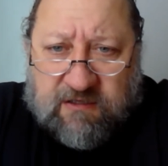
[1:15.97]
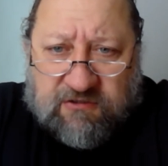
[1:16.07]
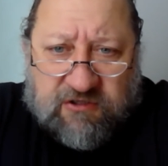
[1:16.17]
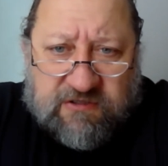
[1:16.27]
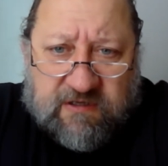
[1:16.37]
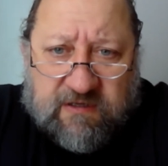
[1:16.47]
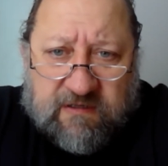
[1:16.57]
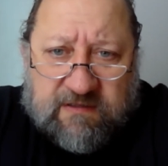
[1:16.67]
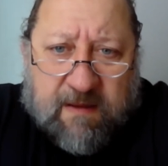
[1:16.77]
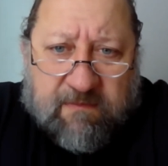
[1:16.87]
such as
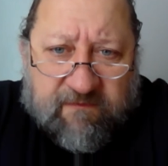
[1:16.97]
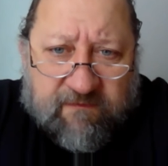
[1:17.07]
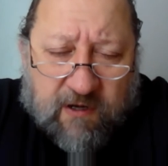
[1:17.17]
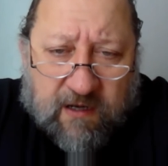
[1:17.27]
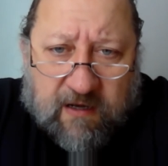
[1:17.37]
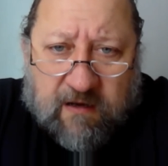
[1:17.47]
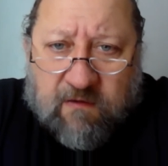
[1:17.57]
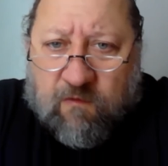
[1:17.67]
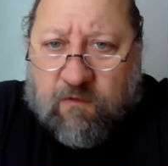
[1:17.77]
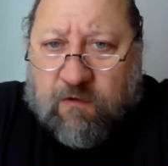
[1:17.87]
a top of
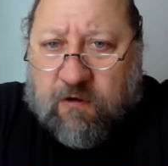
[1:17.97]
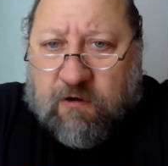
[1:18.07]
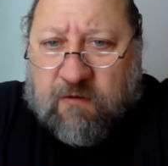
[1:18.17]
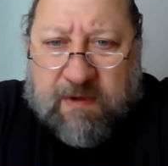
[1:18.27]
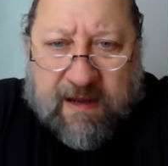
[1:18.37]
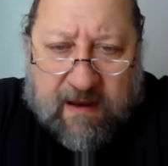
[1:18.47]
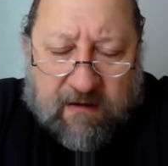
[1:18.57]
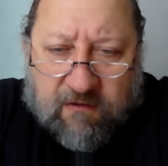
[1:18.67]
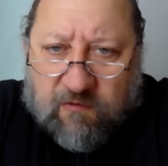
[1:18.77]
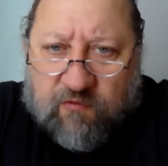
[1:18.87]
footing or a
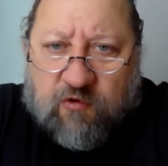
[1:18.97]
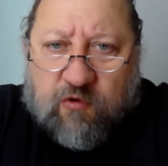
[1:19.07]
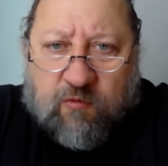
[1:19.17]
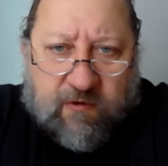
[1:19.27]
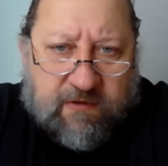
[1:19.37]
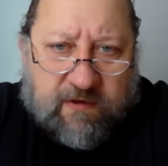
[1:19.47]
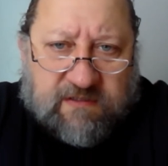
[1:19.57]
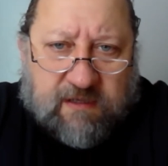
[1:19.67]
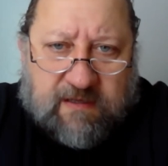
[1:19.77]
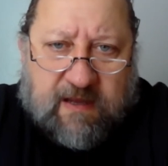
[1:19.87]
mechanical room or
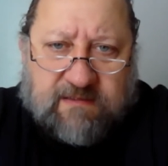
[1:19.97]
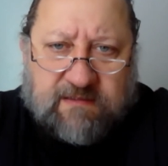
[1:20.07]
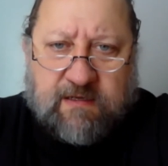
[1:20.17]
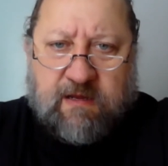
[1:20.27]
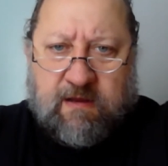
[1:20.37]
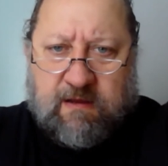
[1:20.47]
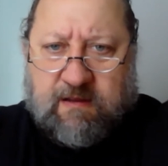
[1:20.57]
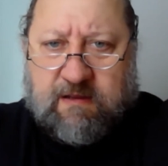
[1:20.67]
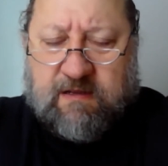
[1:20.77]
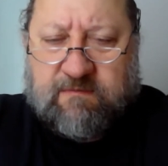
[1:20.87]
things like that.
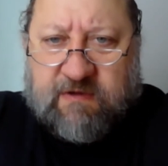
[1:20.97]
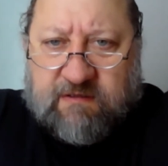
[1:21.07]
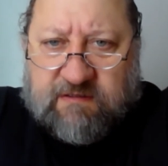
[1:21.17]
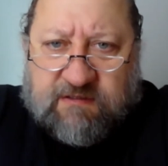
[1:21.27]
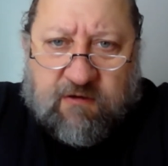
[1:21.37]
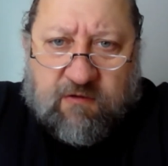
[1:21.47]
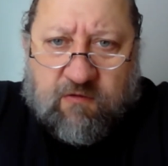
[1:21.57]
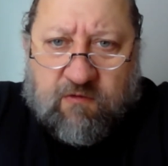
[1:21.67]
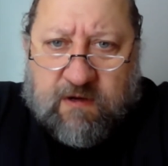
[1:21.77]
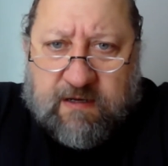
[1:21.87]
And
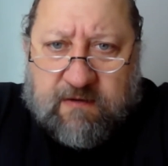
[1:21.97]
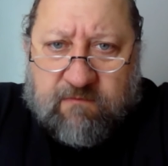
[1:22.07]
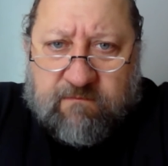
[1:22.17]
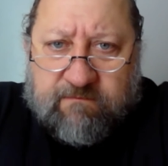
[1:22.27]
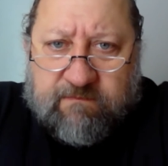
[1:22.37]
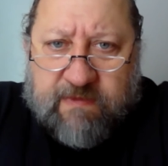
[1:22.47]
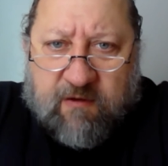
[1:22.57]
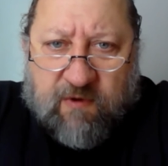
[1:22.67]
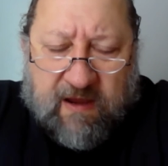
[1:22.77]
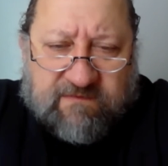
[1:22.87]
so
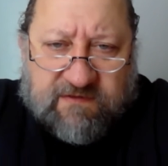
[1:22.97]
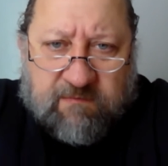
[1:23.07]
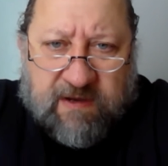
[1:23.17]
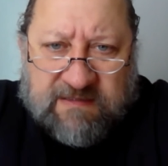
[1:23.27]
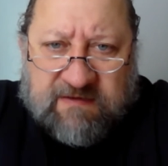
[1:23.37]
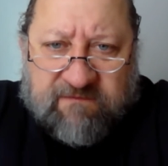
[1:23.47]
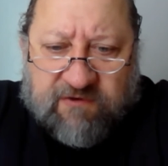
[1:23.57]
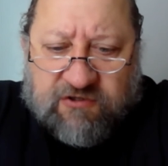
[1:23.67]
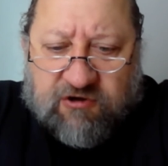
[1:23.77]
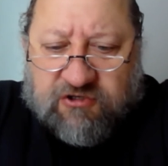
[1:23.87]
now we have some base
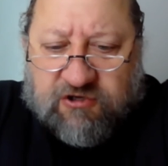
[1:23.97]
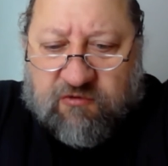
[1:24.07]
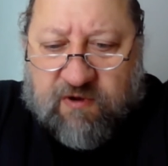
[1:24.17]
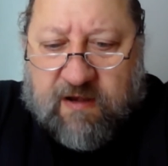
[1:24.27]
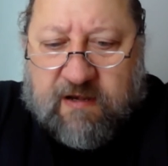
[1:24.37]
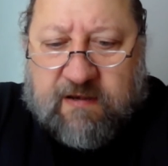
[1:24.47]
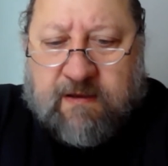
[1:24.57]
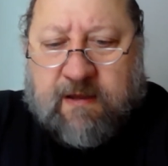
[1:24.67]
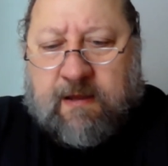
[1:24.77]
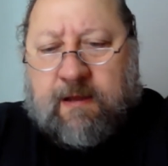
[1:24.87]
infrastructure created.